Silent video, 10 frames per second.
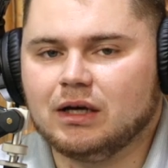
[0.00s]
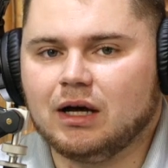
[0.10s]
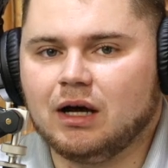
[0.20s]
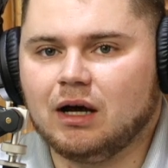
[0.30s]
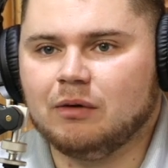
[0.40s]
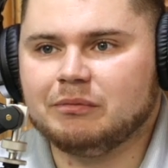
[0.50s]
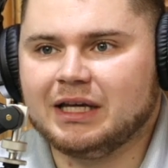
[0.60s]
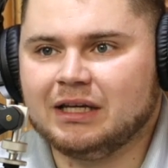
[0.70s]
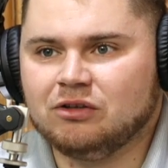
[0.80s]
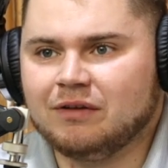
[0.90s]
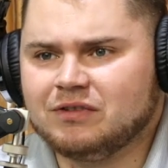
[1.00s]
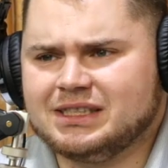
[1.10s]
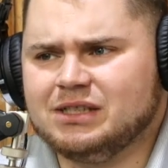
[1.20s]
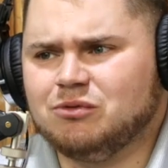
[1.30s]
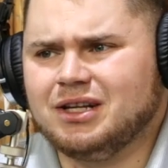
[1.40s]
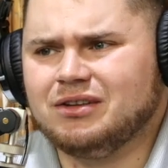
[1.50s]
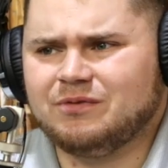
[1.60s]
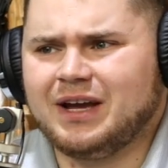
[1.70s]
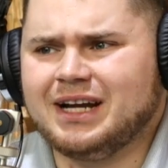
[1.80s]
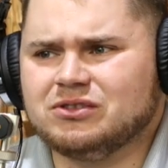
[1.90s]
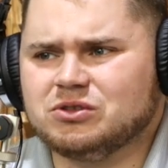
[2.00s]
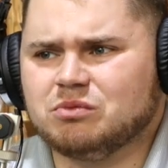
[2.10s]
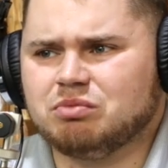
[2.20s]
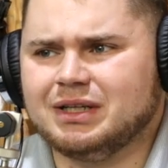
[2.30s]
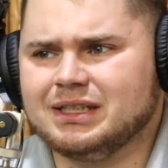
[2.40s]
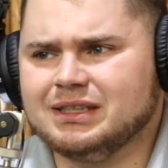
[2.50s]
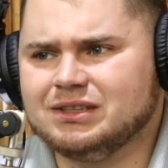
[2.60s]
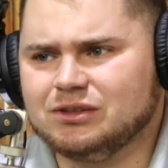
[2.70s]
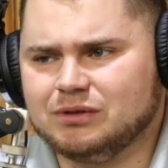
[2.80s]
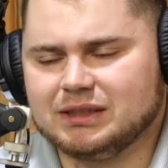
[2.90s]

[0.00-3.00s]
And you have to see what other factors are playing into it.